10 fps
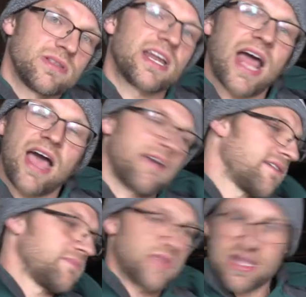that
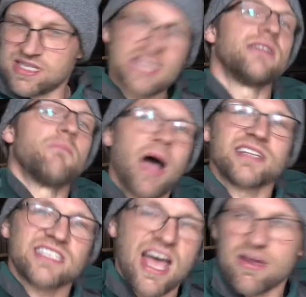I that's in my
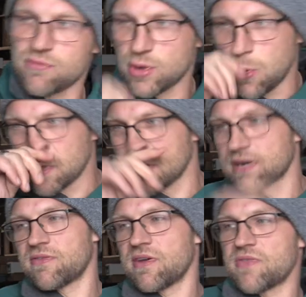sound
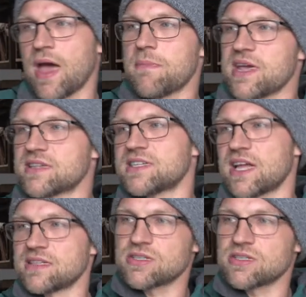recording, if, if that makes sense.